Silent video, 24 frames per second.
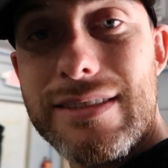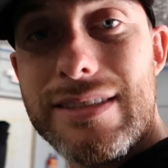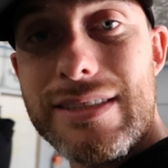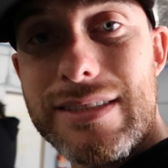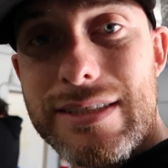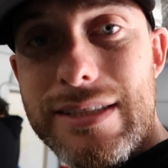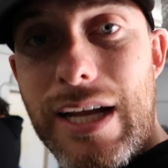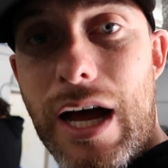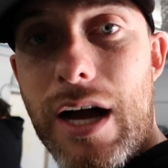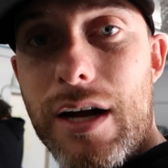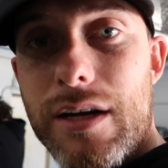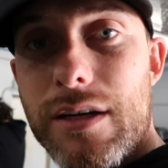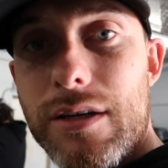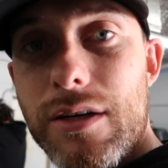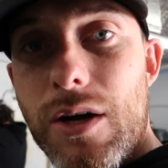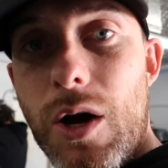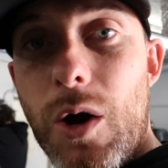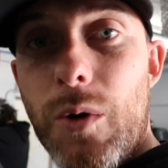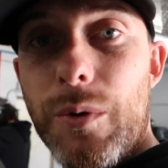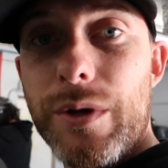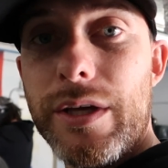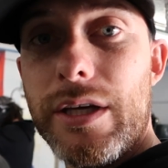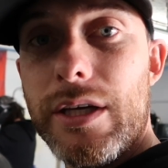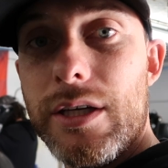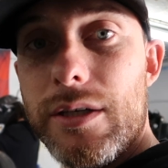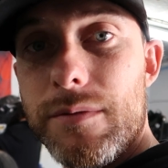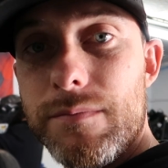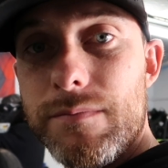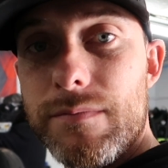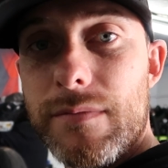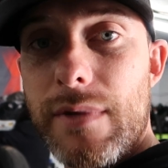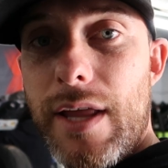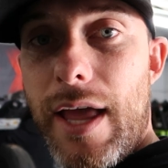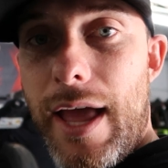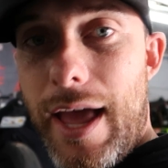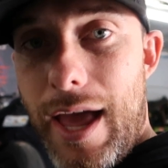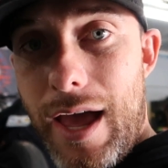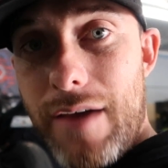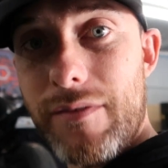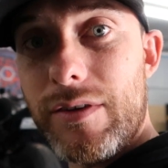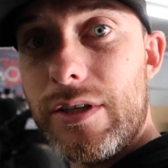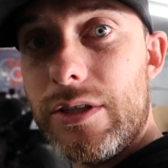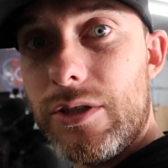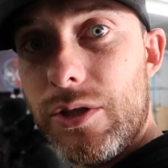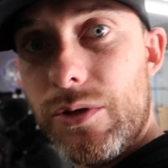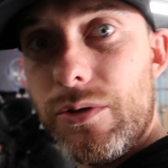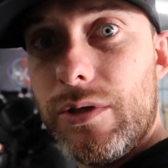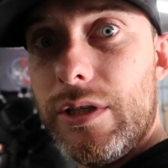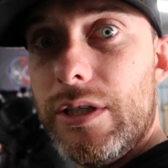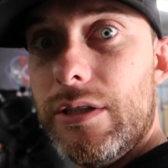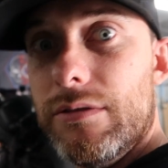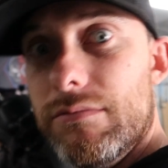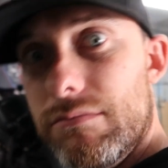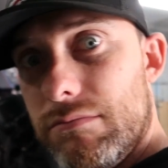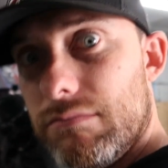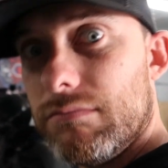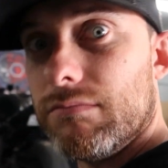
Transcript: stock OEM heavy duty.